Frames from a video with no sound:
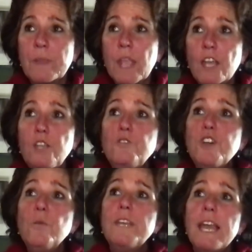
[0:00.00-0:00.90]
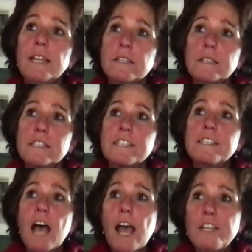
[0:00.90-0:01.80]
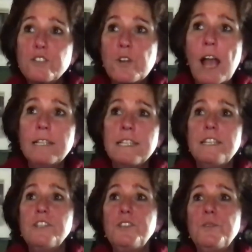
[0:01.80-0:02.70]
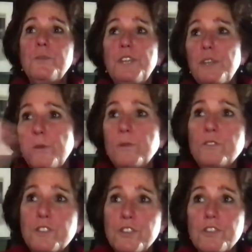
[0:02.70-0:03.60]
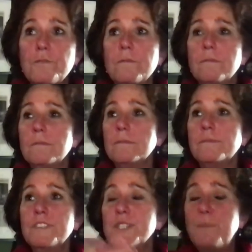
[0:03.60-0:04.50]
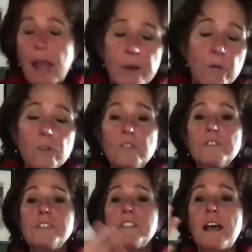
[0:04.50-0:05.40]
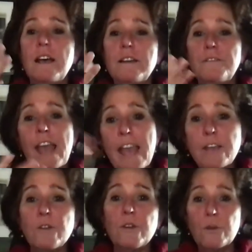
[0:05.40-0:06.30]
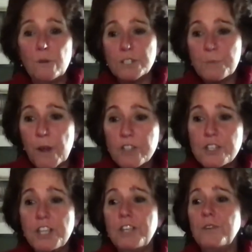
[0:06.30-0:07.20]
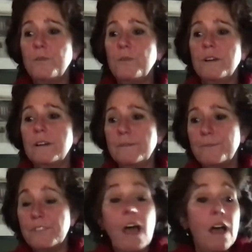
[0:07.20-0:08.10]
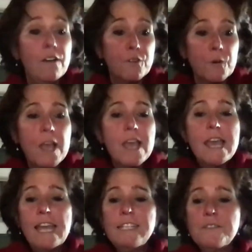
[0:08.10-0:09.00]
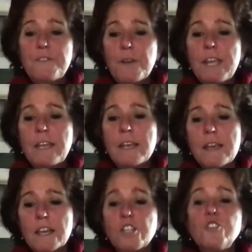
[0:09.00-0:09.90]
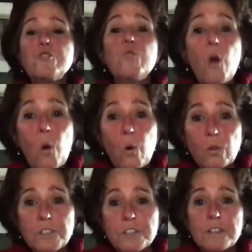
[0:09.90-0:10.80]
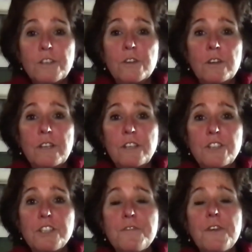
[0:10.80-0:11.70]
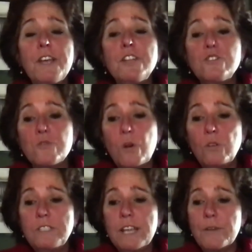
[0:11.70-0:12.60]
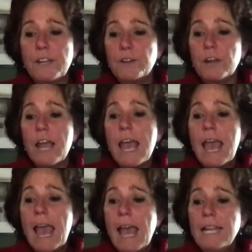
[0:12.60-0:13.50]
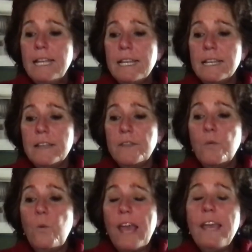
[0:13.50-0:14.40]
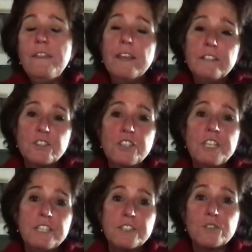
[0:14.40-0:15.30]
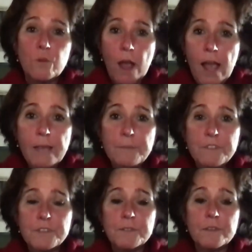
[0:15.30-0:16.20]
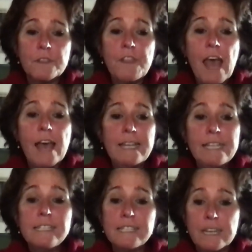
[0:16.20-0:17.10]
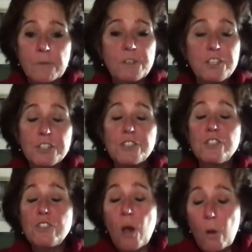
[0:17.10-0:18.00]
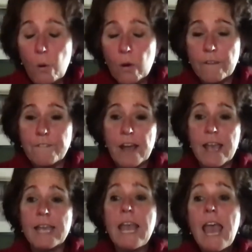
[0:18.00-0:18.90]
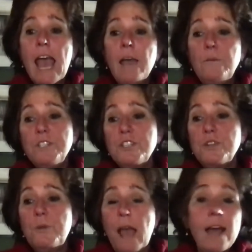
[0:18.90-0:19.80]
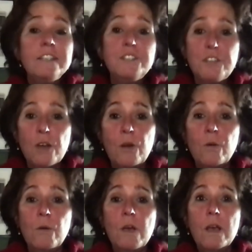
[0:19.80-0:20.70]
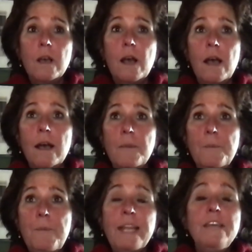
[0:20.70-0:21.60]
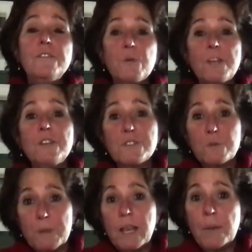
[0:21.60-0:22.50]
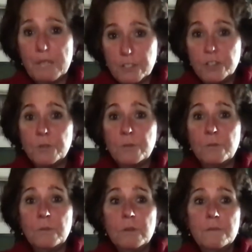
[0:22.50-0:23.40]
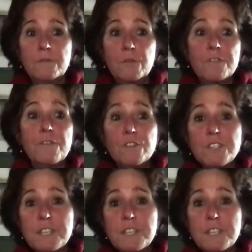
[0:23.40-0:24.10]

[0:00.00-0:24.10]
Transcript: you don't get sidetracked into huge spirals of anger or depression or love or it's a very controlled You're, she's a very controlled narrator and the way that she describes that incident which is so horrifying and which you had to know um, many of your readers would be coming to for the first